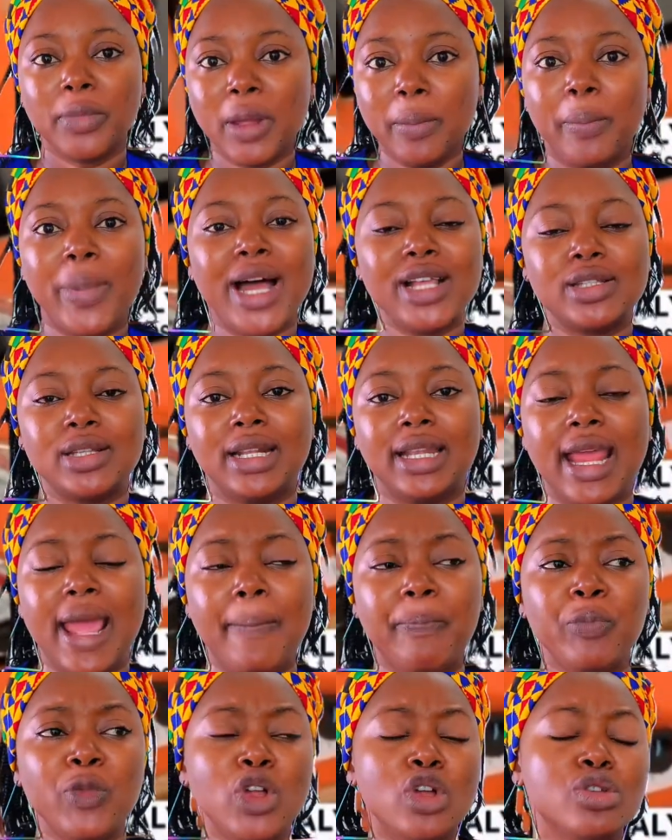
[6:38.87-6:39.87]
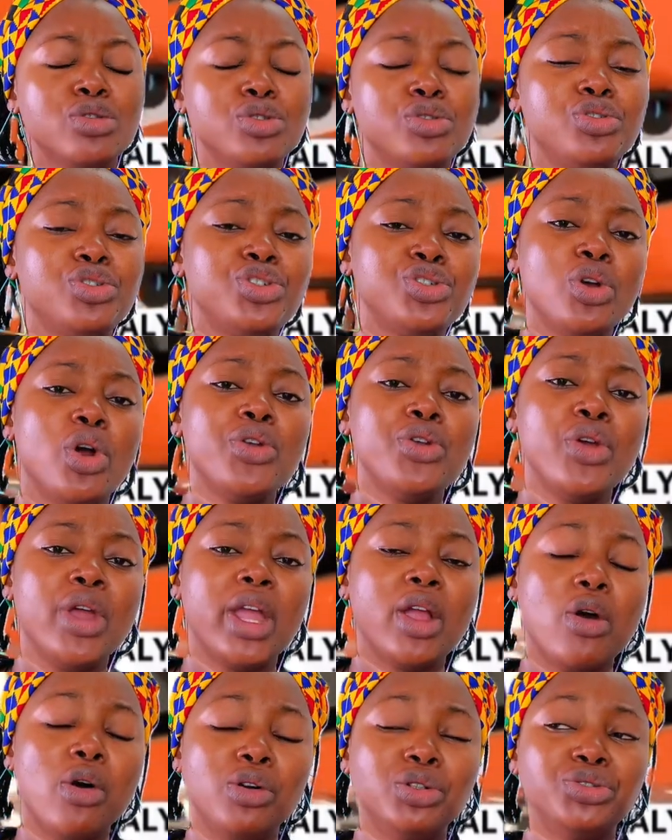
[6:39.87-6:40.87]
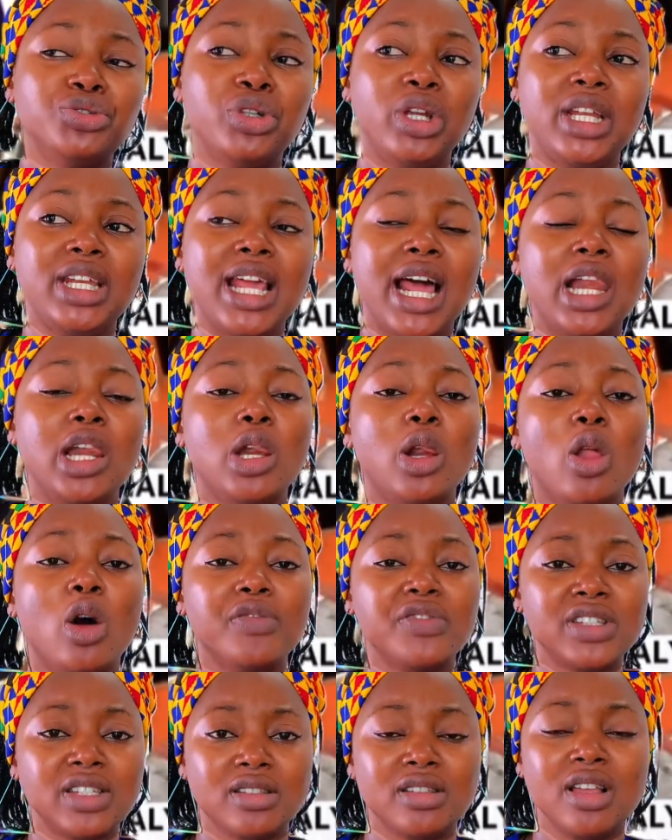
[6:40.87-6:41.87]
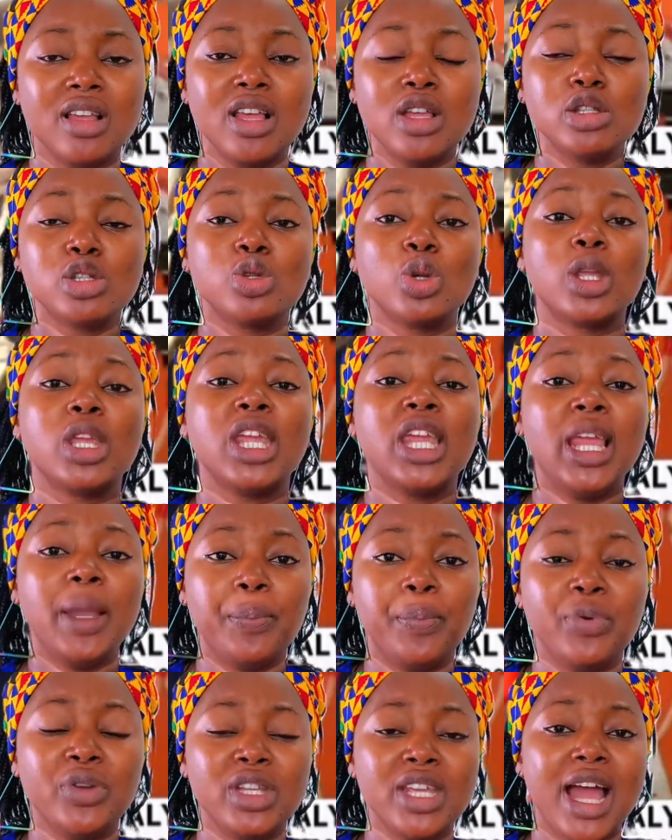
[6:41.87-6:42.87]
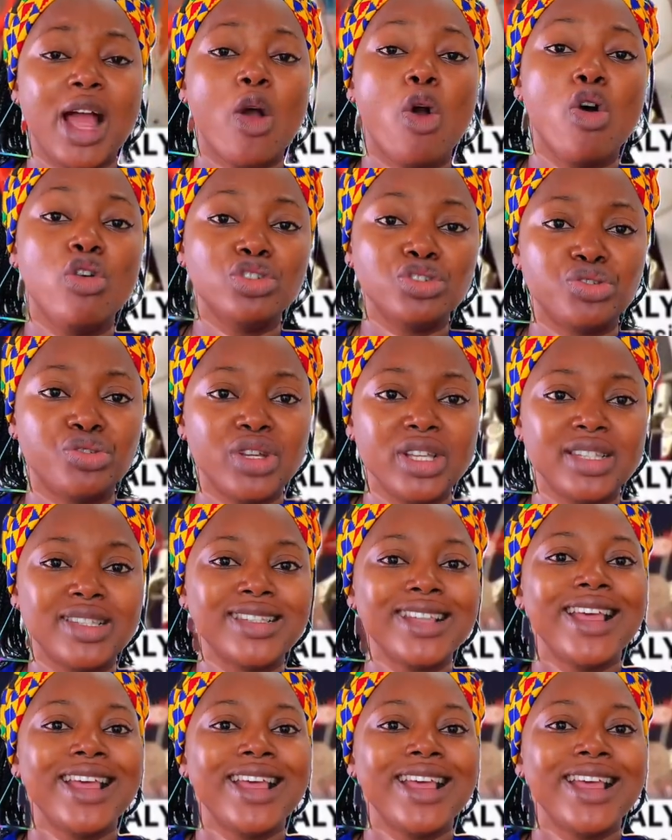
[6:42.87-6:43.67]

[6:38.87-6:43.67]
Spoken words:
even as it stands right now, a lot of people are coming into Ghana to seek for medical attentions.